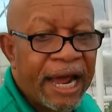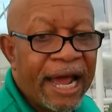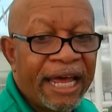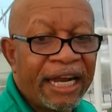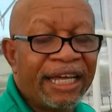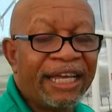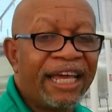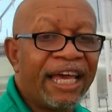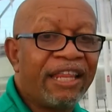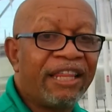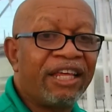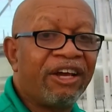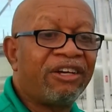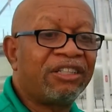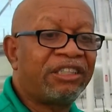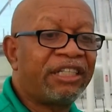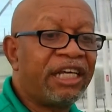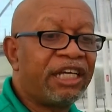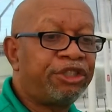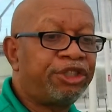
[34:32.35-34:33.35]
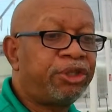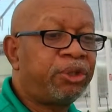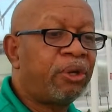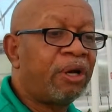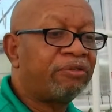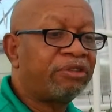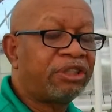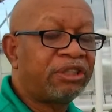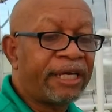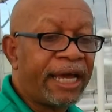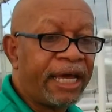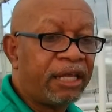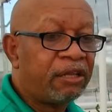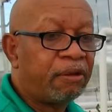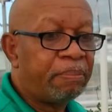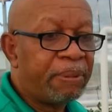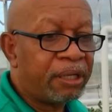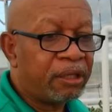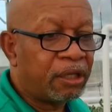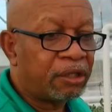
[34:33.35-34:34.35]
And again, there's the issue of
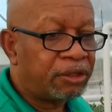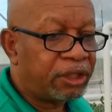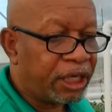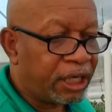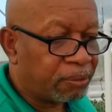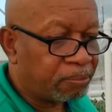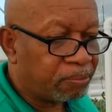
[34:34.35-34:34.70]
scalability.